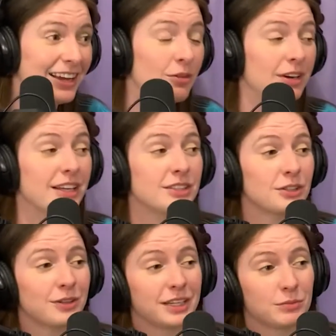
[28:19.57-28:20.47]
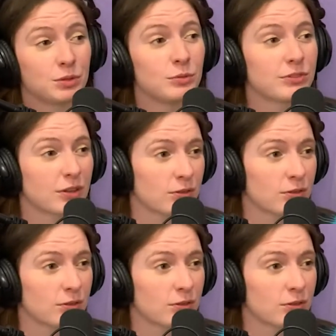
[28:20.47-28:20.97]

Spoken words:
When I tell you I didn't poop for 3